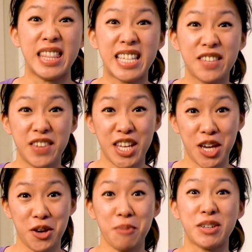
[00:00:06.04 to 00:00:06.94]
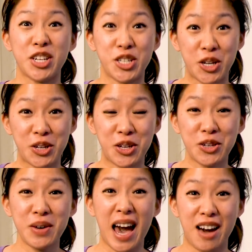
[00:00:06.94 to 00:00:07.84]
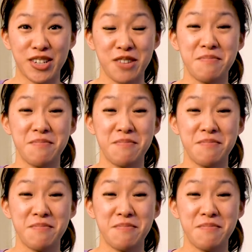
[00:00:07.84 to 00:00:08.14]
In this video, I'm going to show you how to